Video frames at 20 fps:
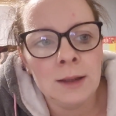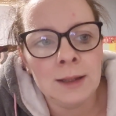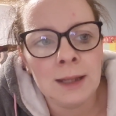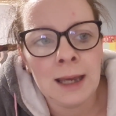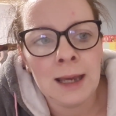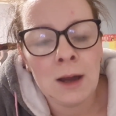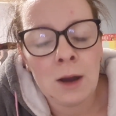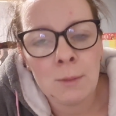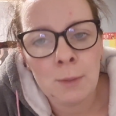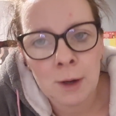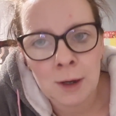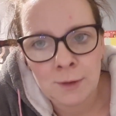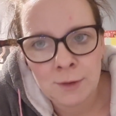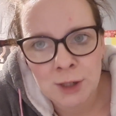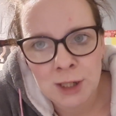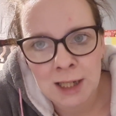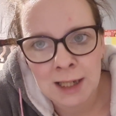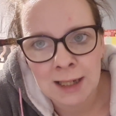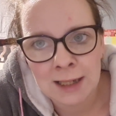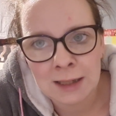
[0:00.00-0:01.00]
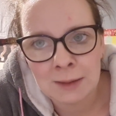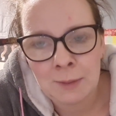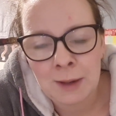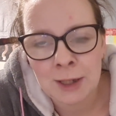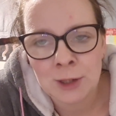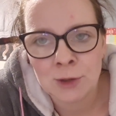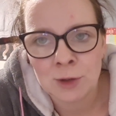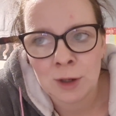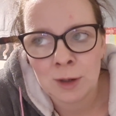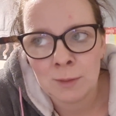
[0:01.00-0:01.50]
They are both chilling in the
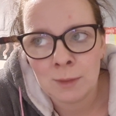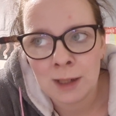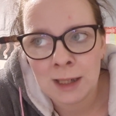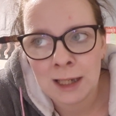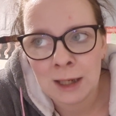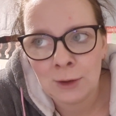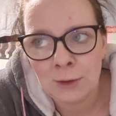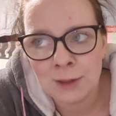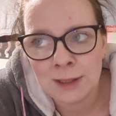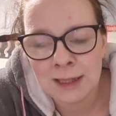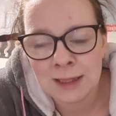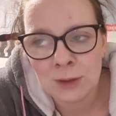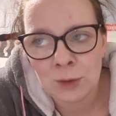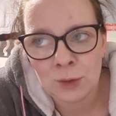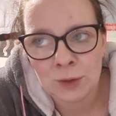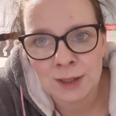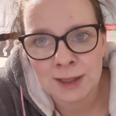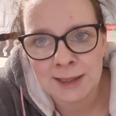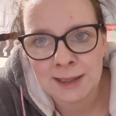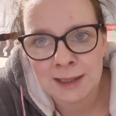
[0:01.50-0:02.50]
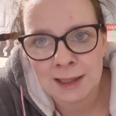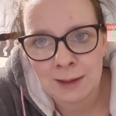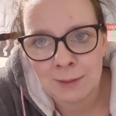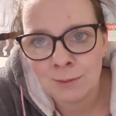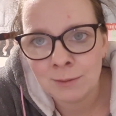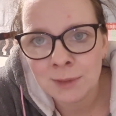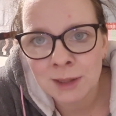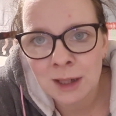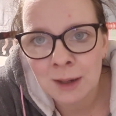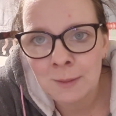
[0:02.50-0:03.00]
bedroom. Lil's is on
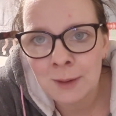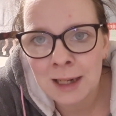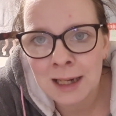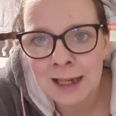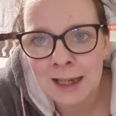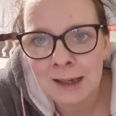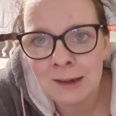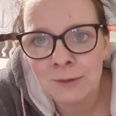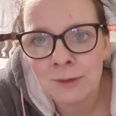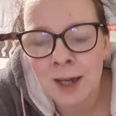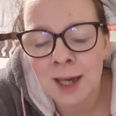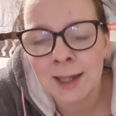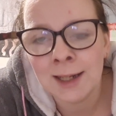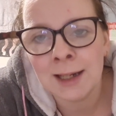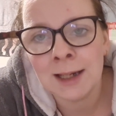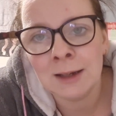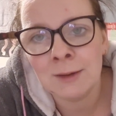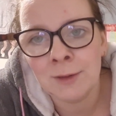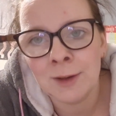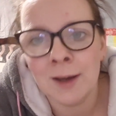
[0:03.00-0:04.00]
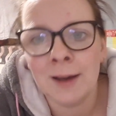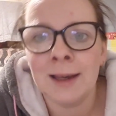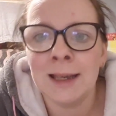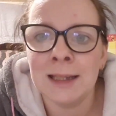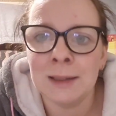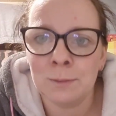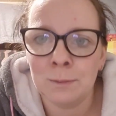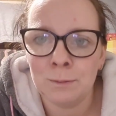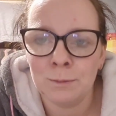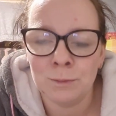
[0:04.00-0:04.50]
Sims, I believe, and Olivia
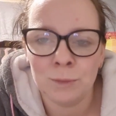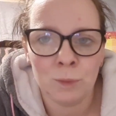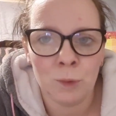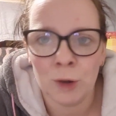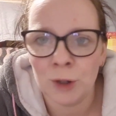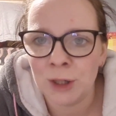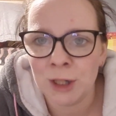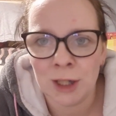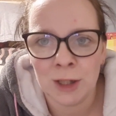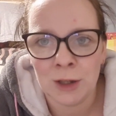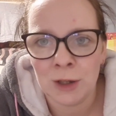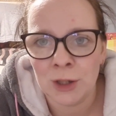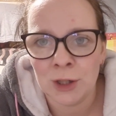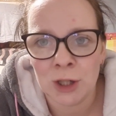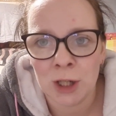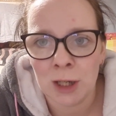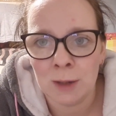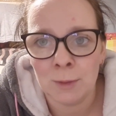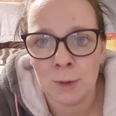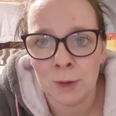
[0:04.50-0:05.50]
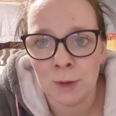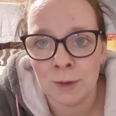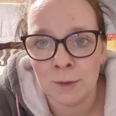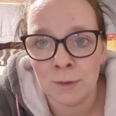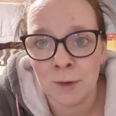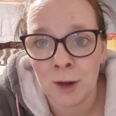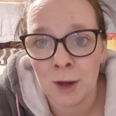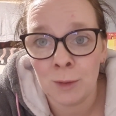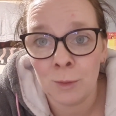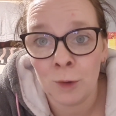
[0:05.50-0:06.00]
is watching YouTube on the
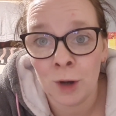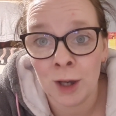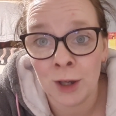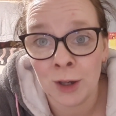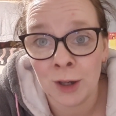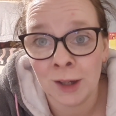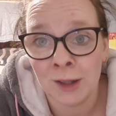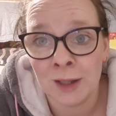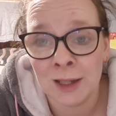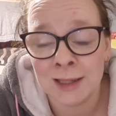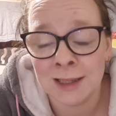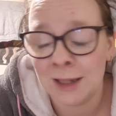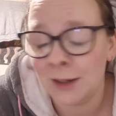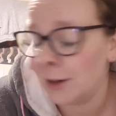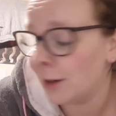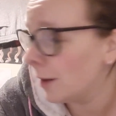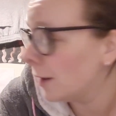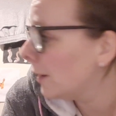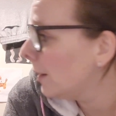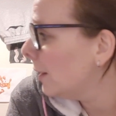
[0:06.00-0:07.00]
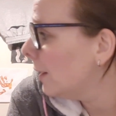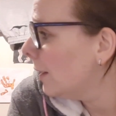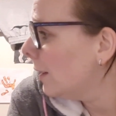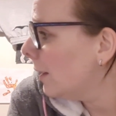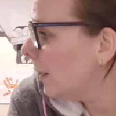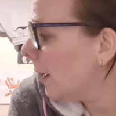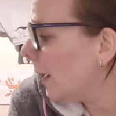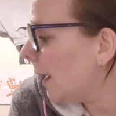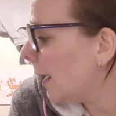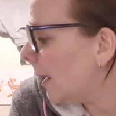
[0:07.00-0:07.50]
phone while I cook their dinner.
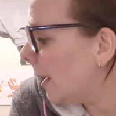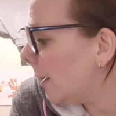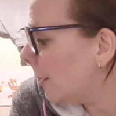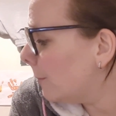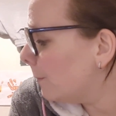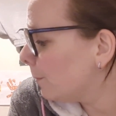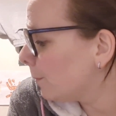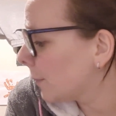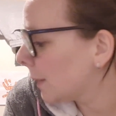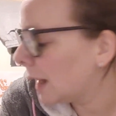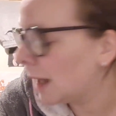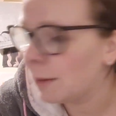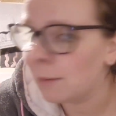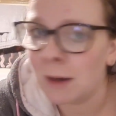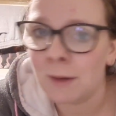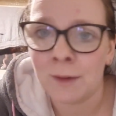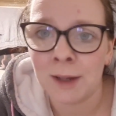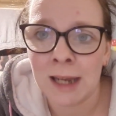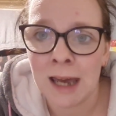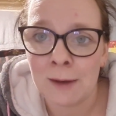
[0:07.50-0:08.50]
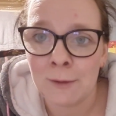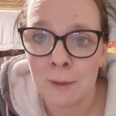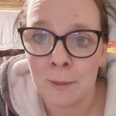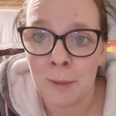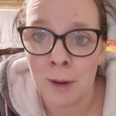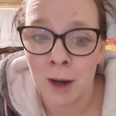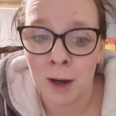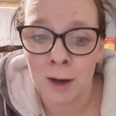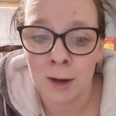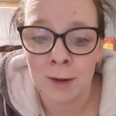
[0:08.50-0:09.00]
They're both going to have a
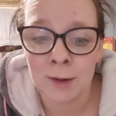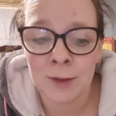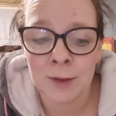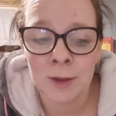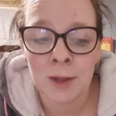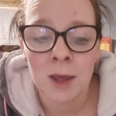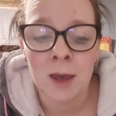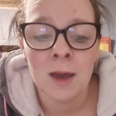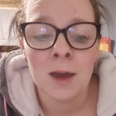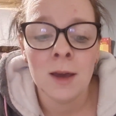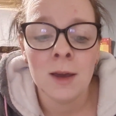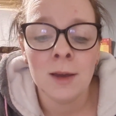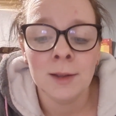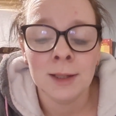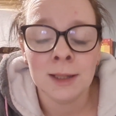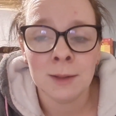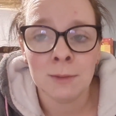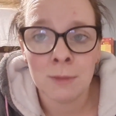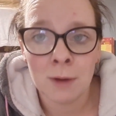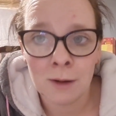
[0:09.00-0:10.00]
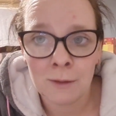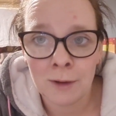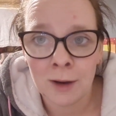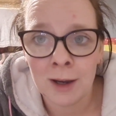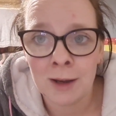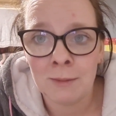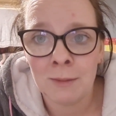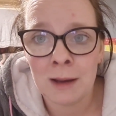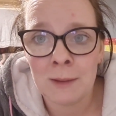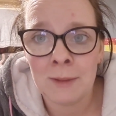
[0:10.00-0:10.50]
bath.
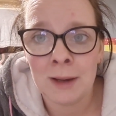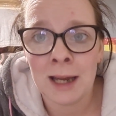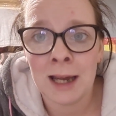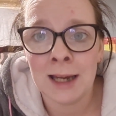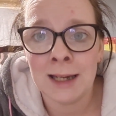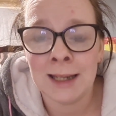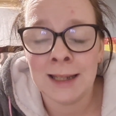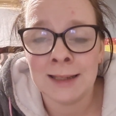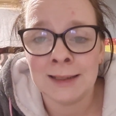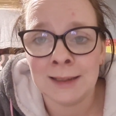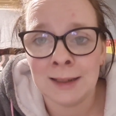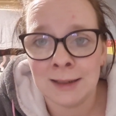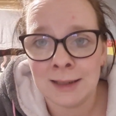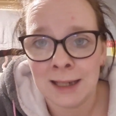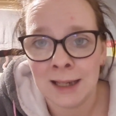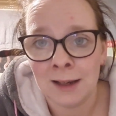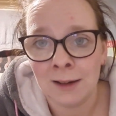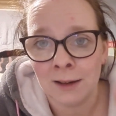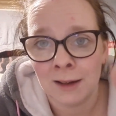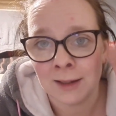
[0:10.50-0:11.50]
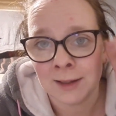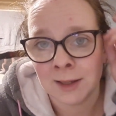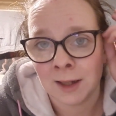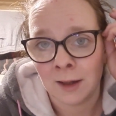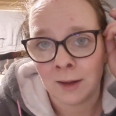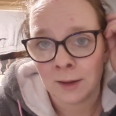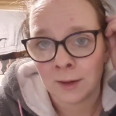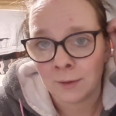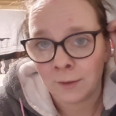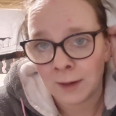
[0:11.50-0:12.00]
Tomorrow, my plan is to
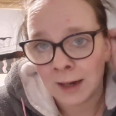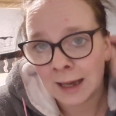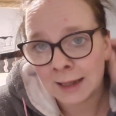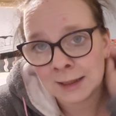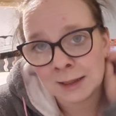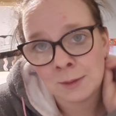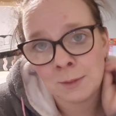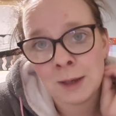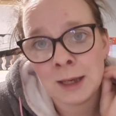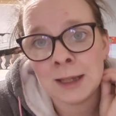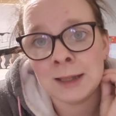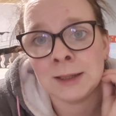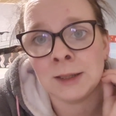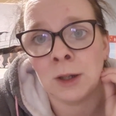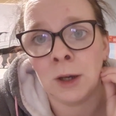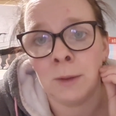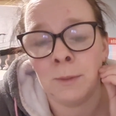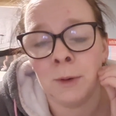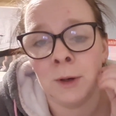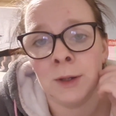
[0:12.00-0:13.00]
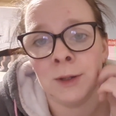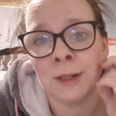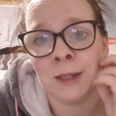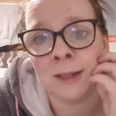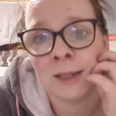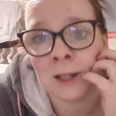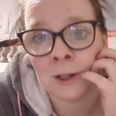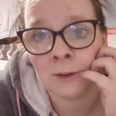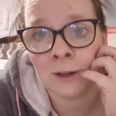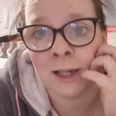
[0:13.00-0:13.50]
declutter the flat a bit, so I put
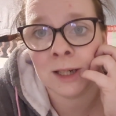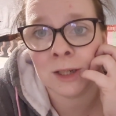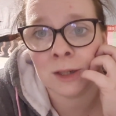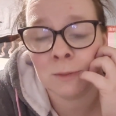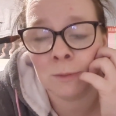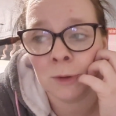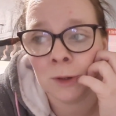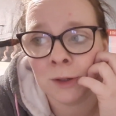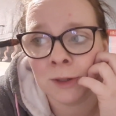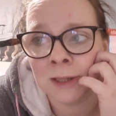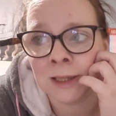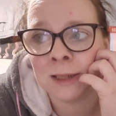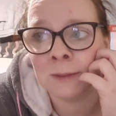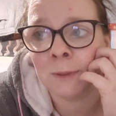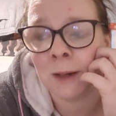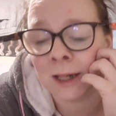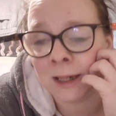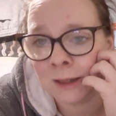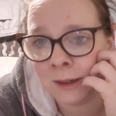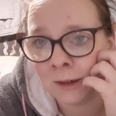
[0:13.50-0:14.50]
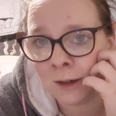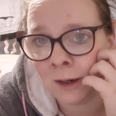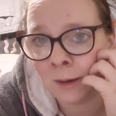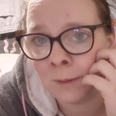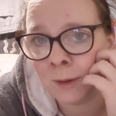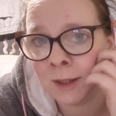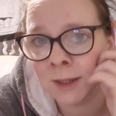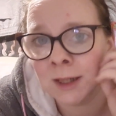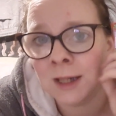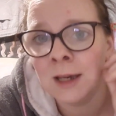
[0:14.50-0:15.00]
the decoration boxes back in the
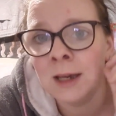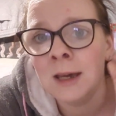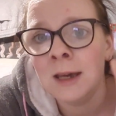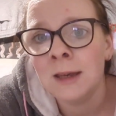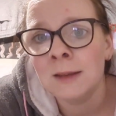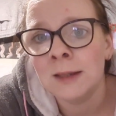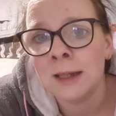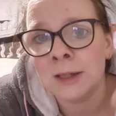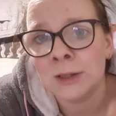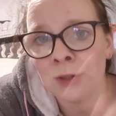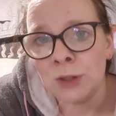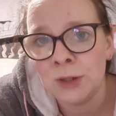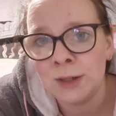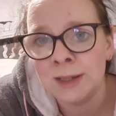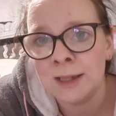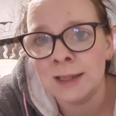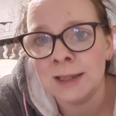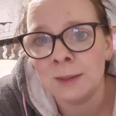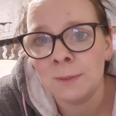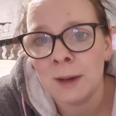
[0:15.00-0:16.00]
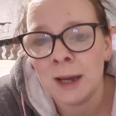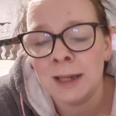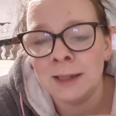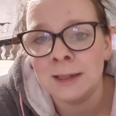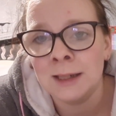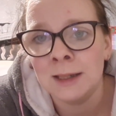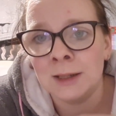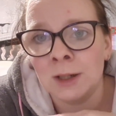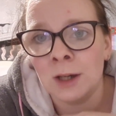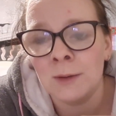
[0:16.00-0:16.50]
cupboard. There's two tins of
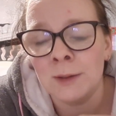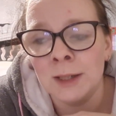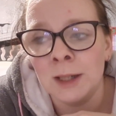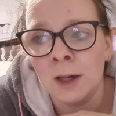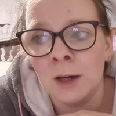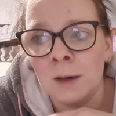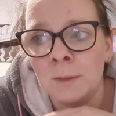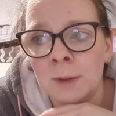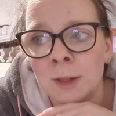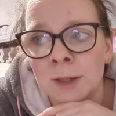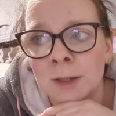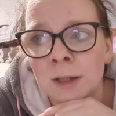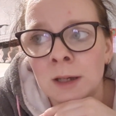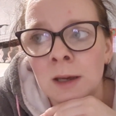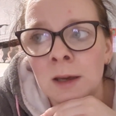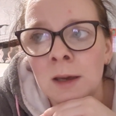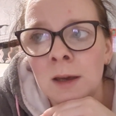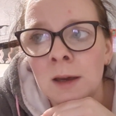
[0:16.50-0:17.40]
paint need to go in the cupboard.